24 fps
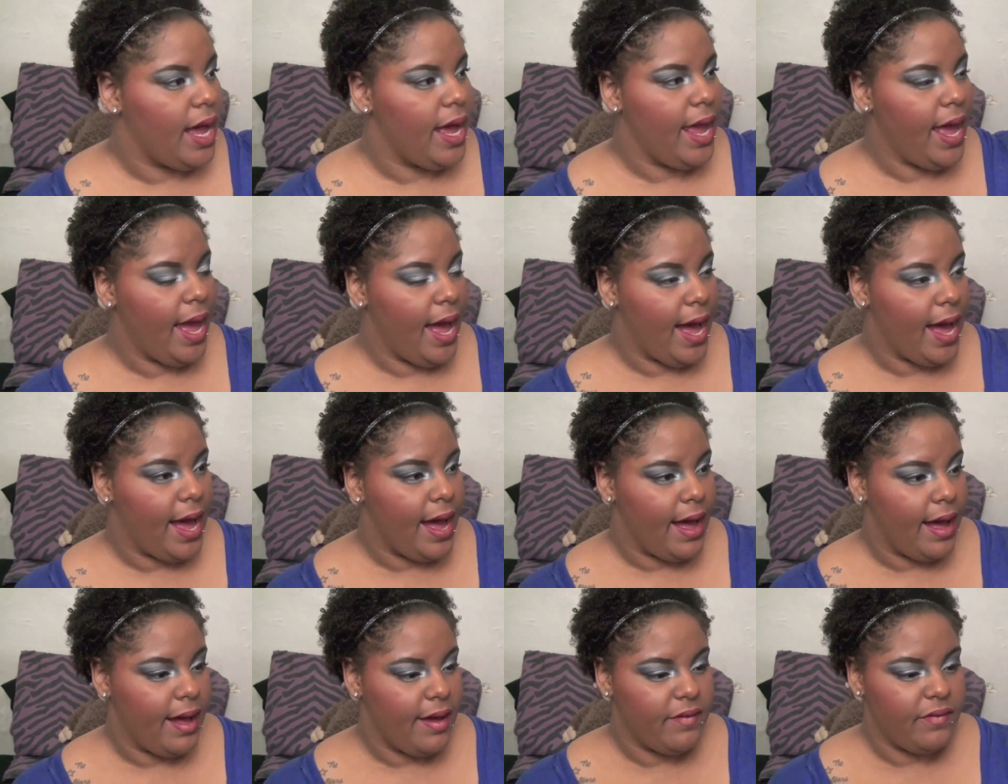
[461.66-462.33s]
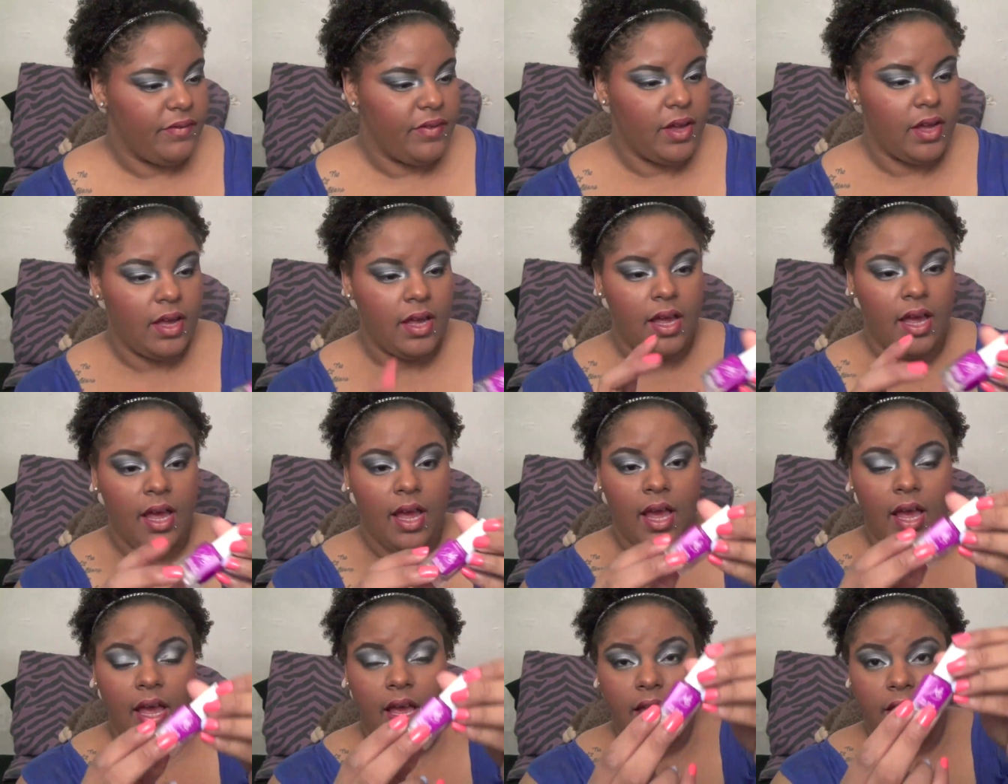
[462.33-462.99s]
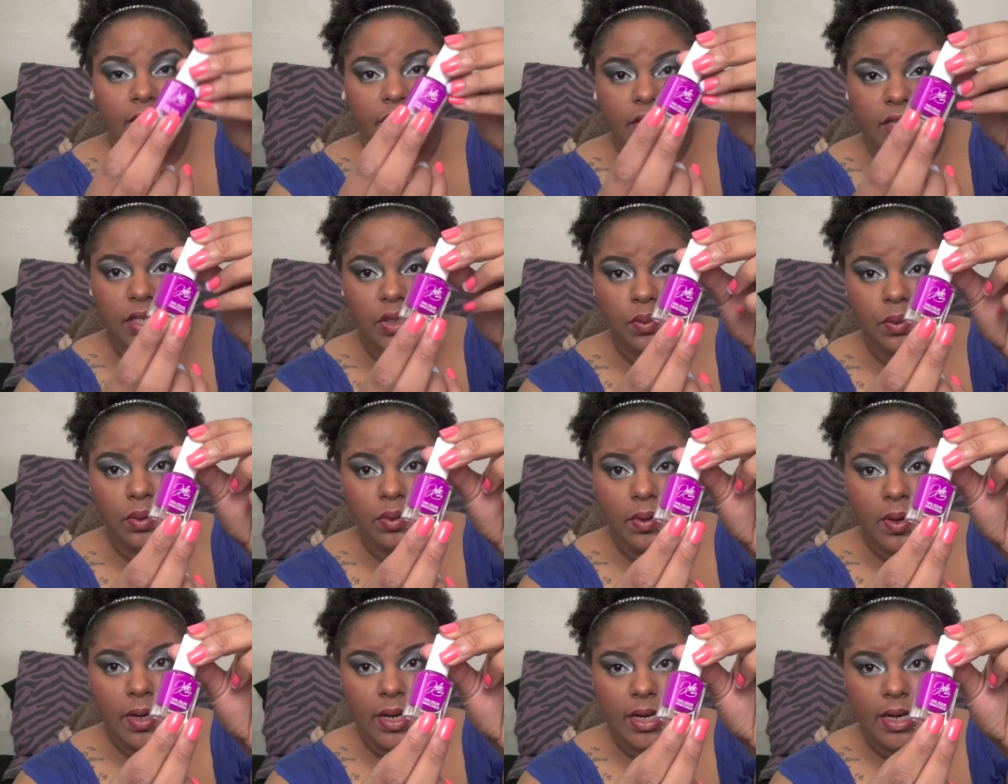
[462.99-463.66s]
I have this
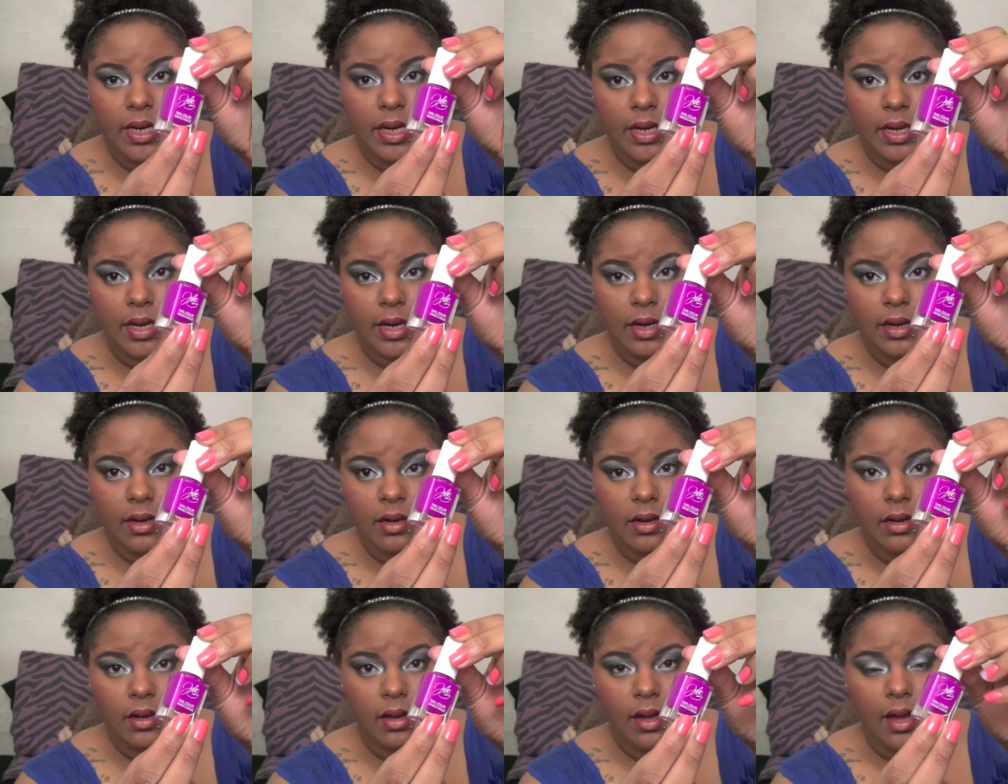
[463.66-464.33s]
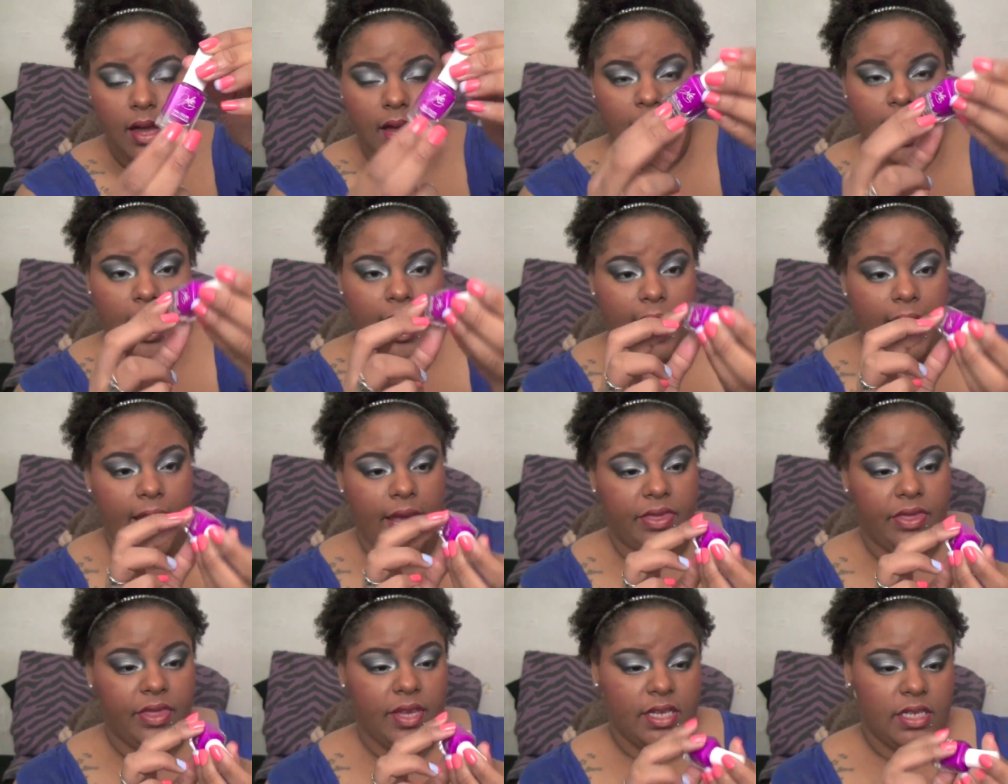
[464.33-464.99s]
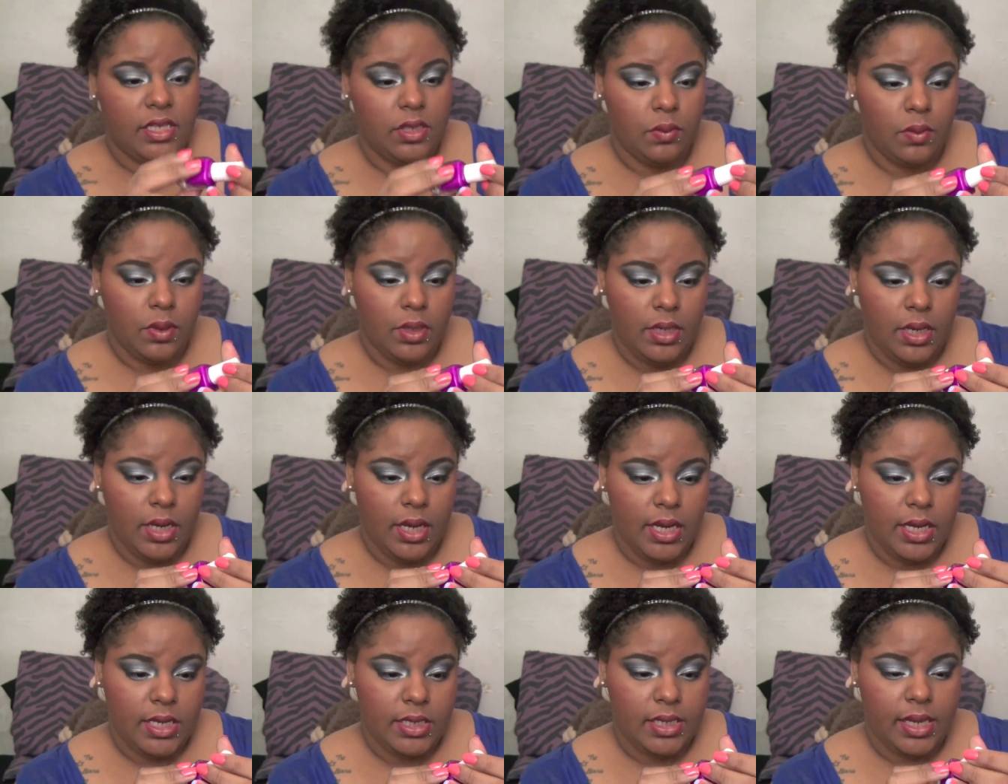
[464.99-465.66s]
one right here. And this one
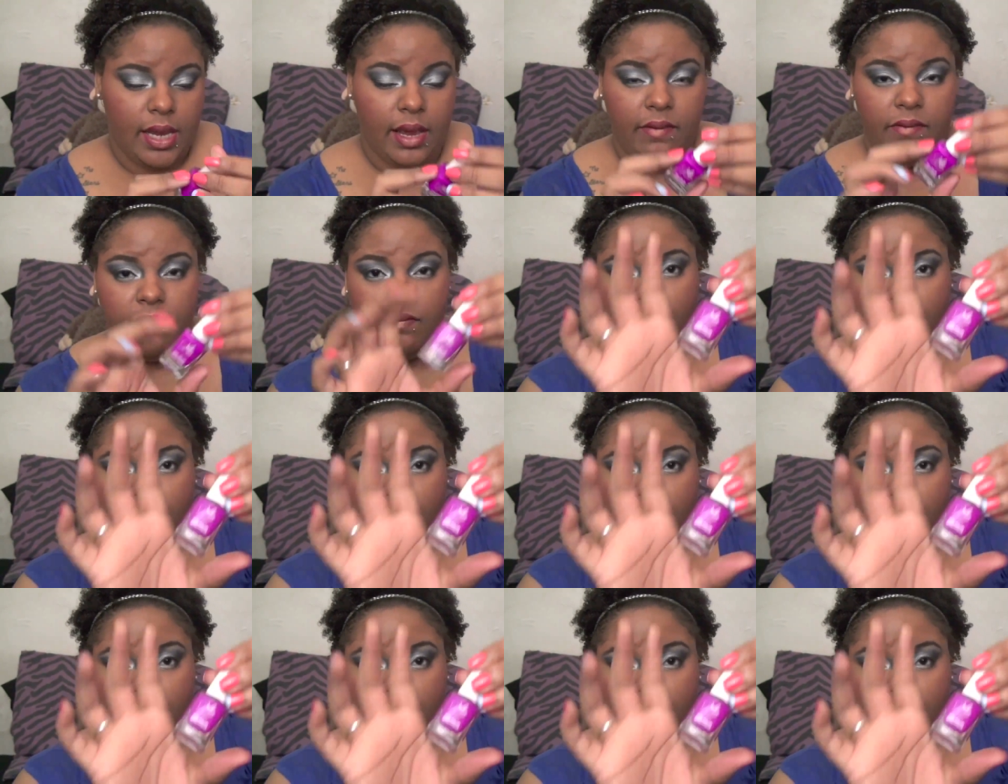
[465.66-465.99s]
is a